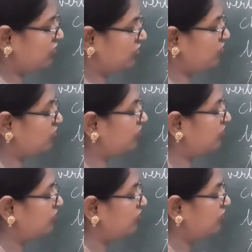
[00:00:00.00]
into
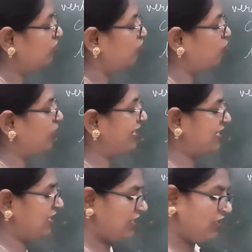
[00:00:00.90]

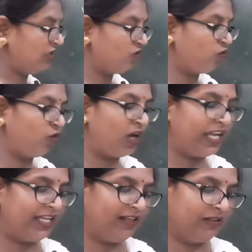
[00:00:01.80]
Y.
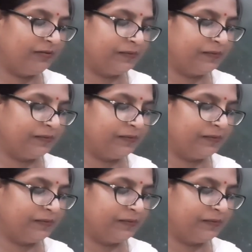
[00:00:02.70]
Wine.